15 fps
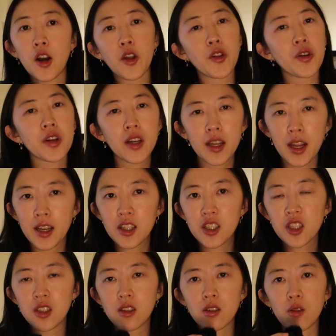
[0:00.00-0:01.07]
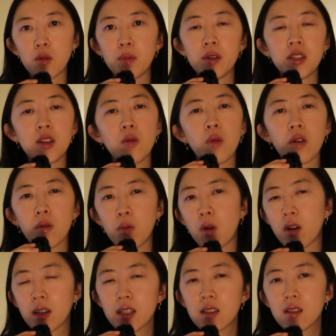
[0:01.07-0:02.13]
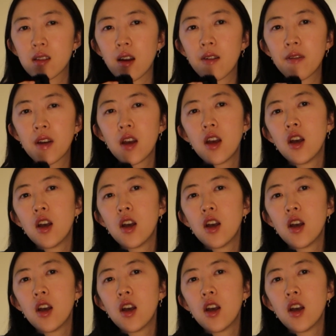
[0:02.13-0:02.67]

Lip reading: other connections or busy with work and stuff.